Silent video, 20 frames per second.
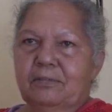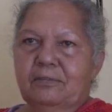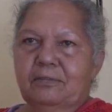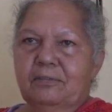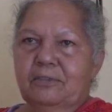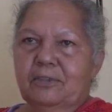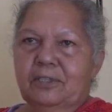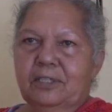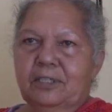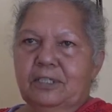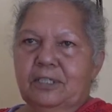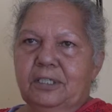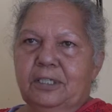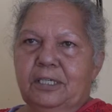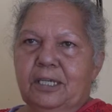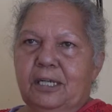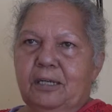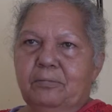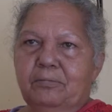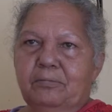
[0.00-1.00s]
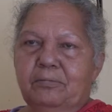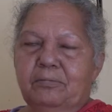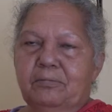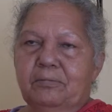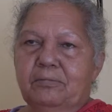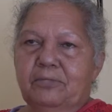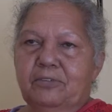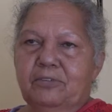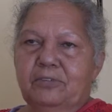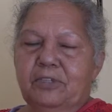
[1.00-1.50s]
look at the
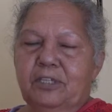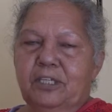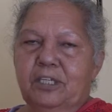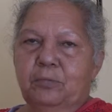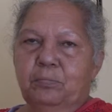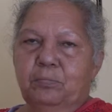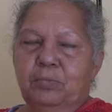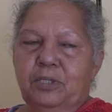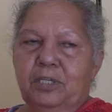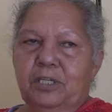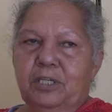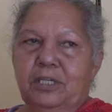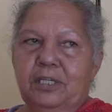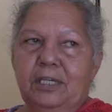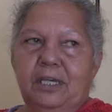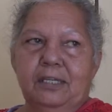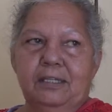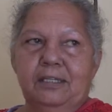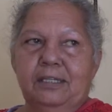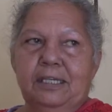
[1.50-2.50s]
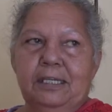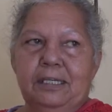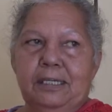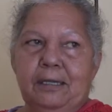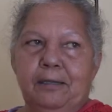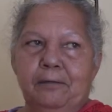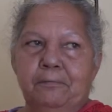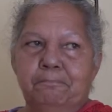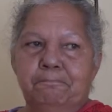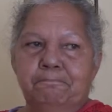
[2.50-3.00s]
CDP and
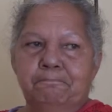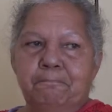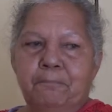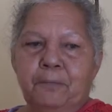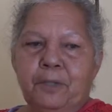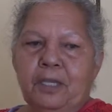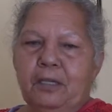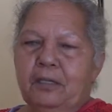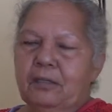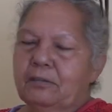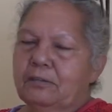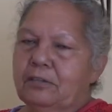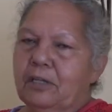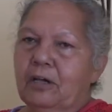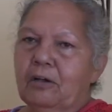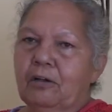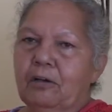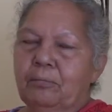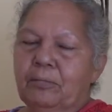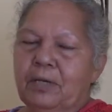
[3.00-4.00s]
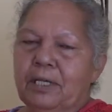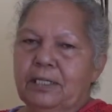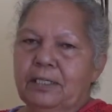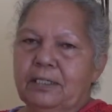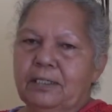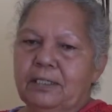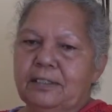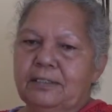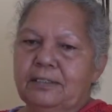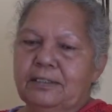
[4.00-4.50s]
the dole money
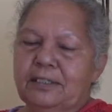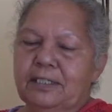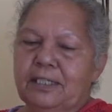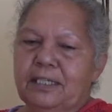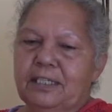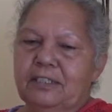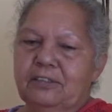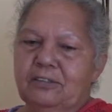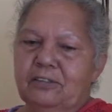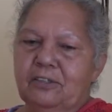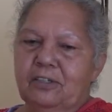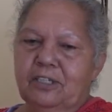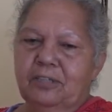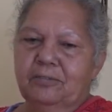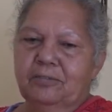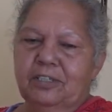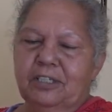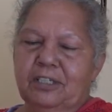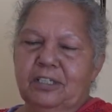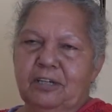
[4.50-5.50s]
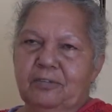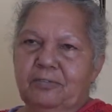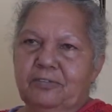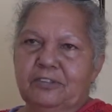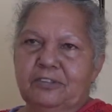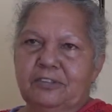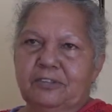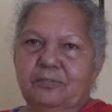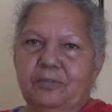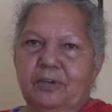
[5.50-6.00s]
that's there. It's not even enough
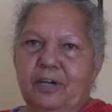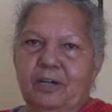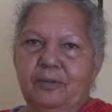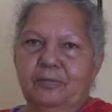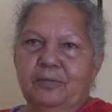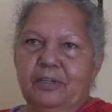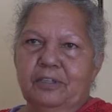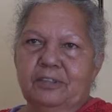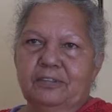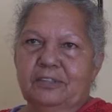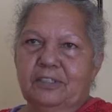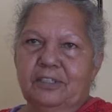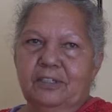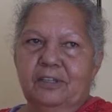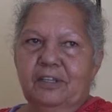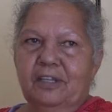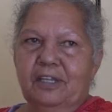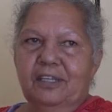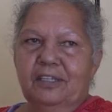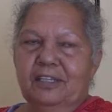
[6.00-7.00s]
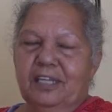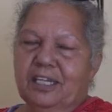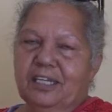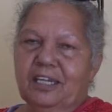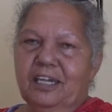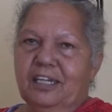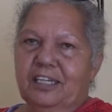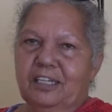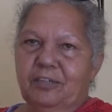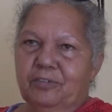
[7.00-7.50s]
to survive on, so they
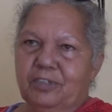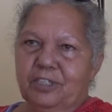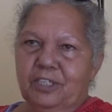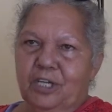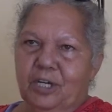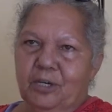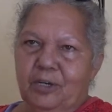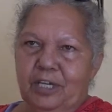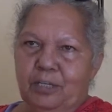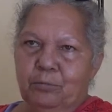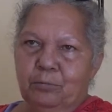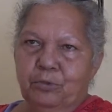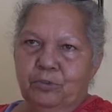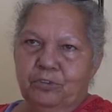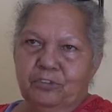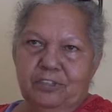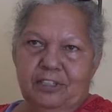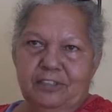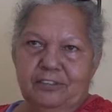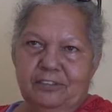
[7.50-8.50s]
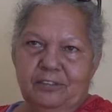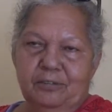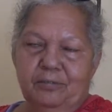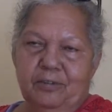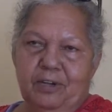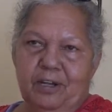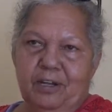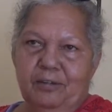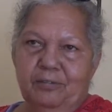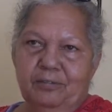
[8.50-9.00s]
can't even go out bush and
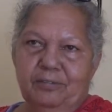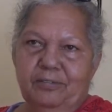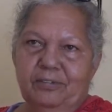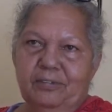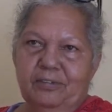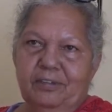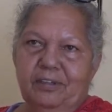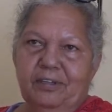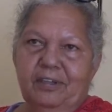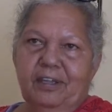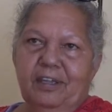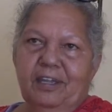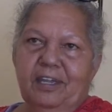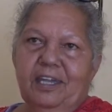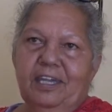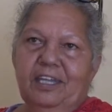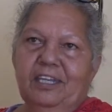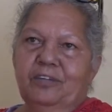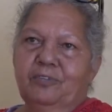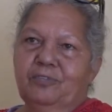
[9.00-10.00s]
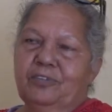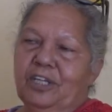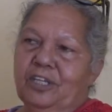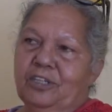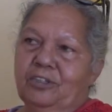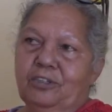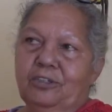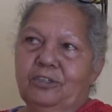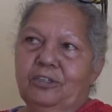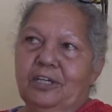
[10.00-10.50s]
survive. And if they
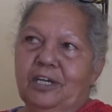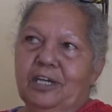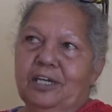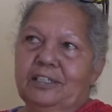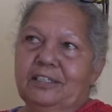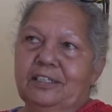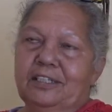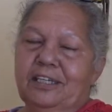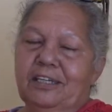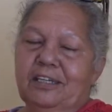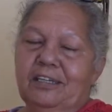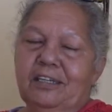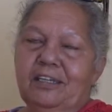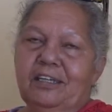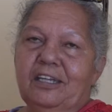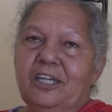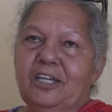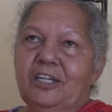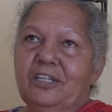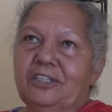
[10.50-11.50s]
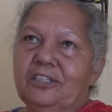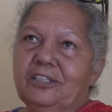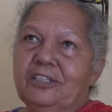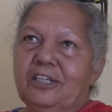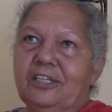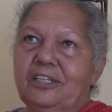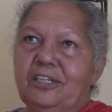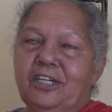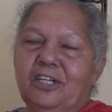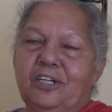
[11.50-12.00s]
do go out there, you
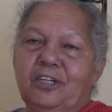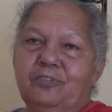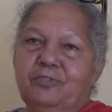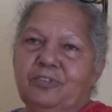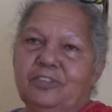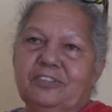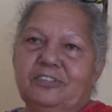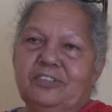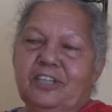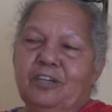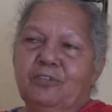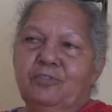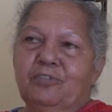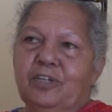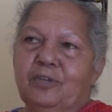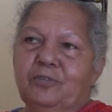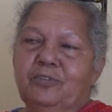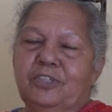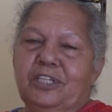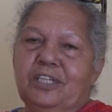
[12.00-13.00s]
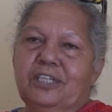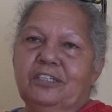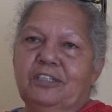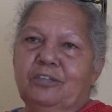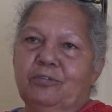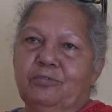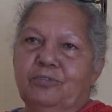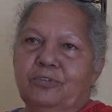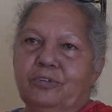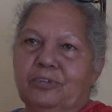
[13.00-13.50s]
don't know if it's safe enough to eat
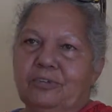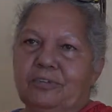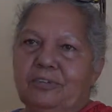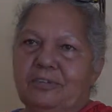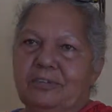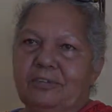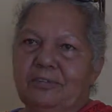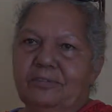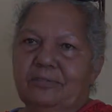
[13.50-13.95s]
the food.